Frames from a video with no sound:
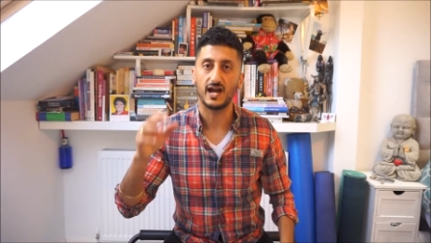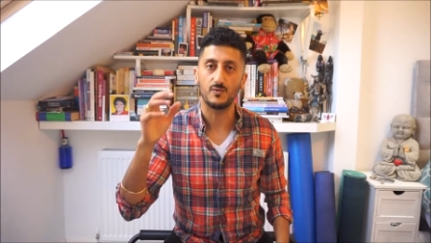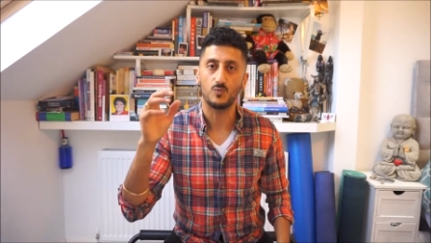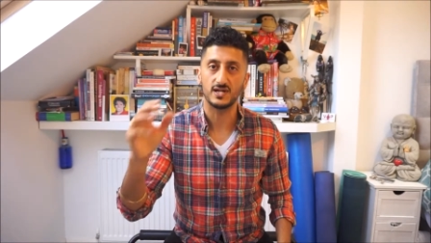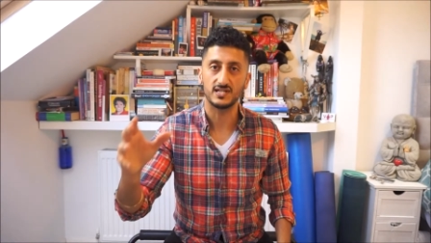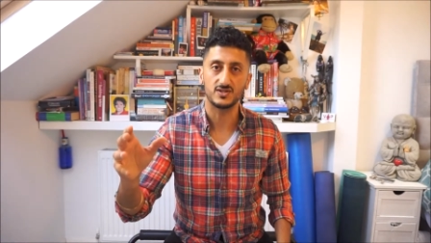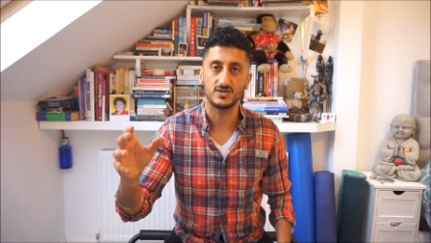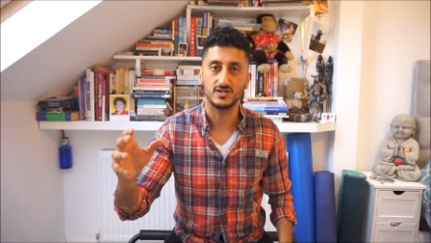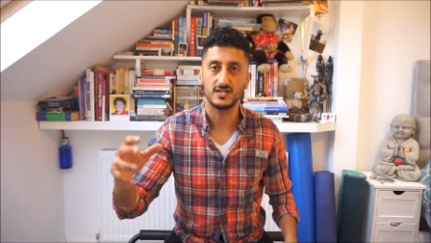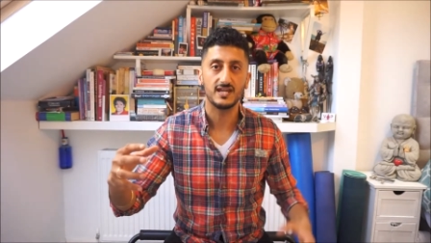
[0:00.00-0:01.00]
and one is
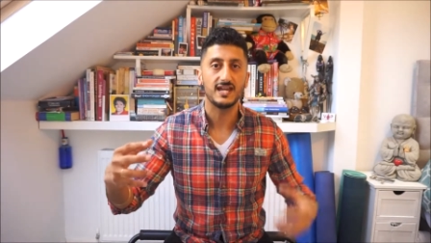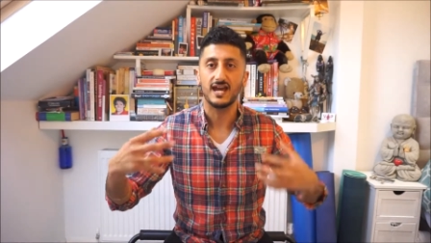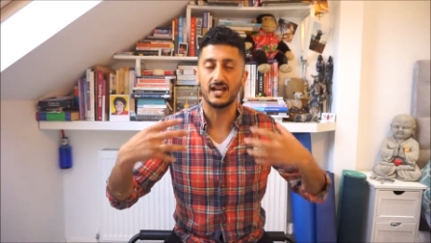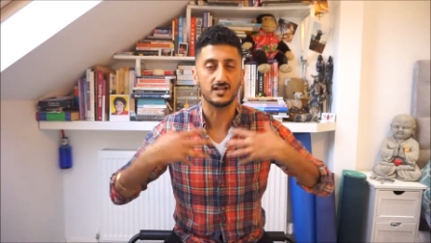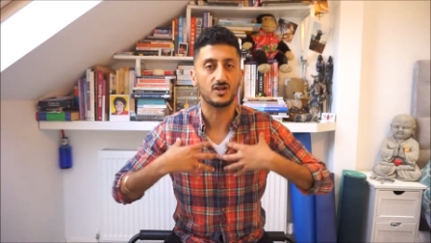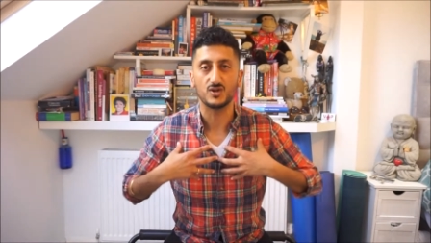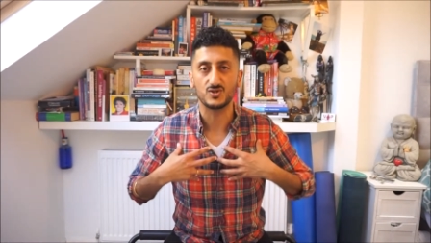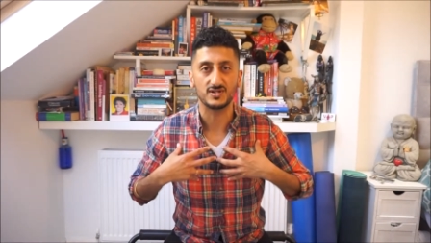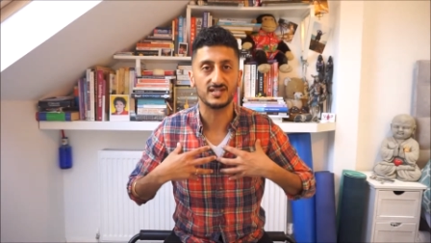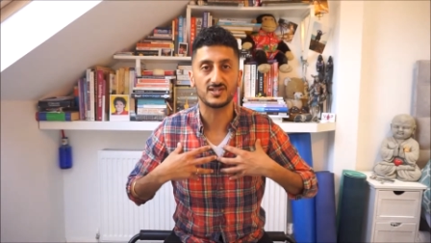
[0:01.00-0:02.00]
good, and it goes
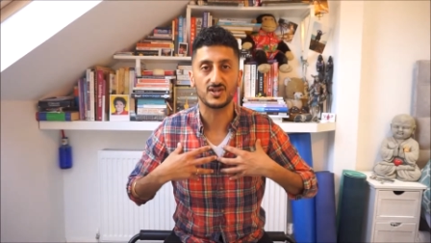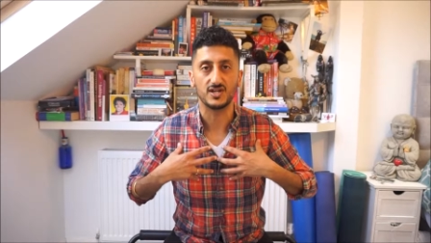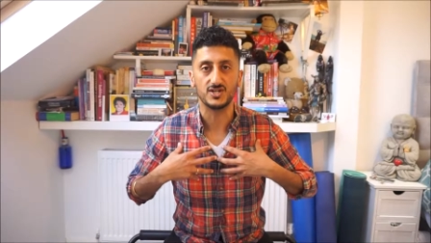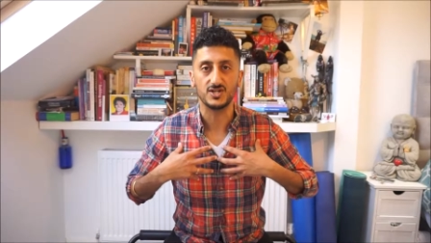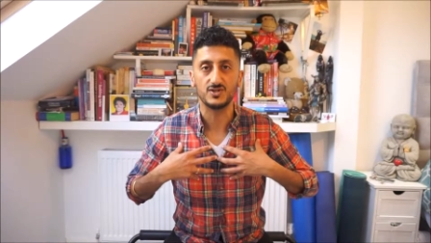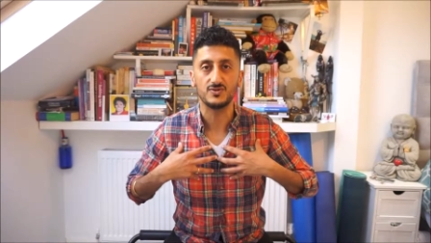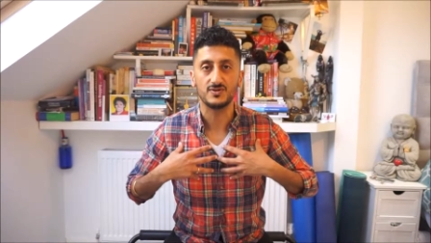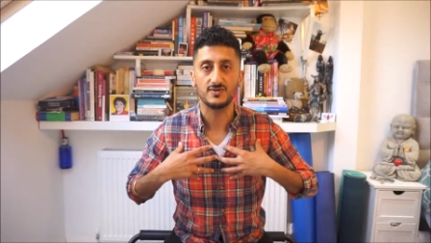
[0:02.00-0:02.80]
on inside you,